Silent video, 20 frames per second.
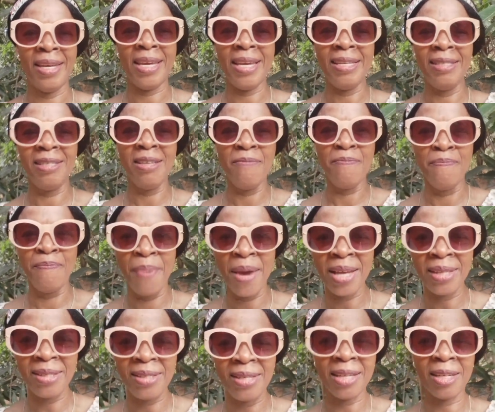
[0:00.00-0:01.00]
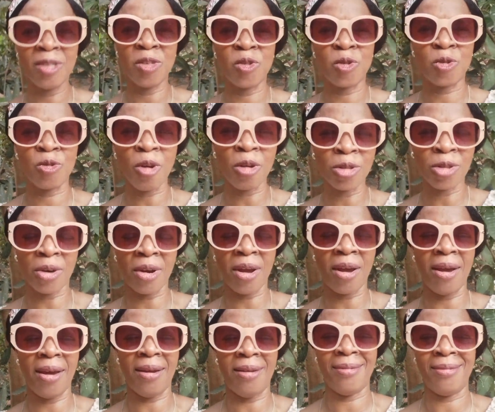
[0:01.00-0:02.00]
is the basic
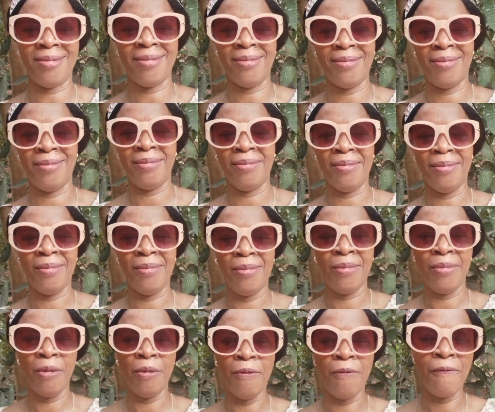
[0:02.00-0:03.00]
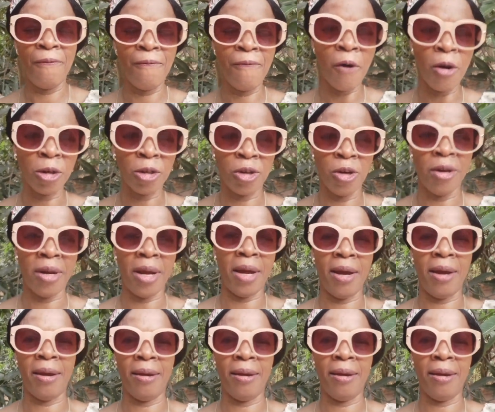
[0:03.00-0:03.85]
structural, functional,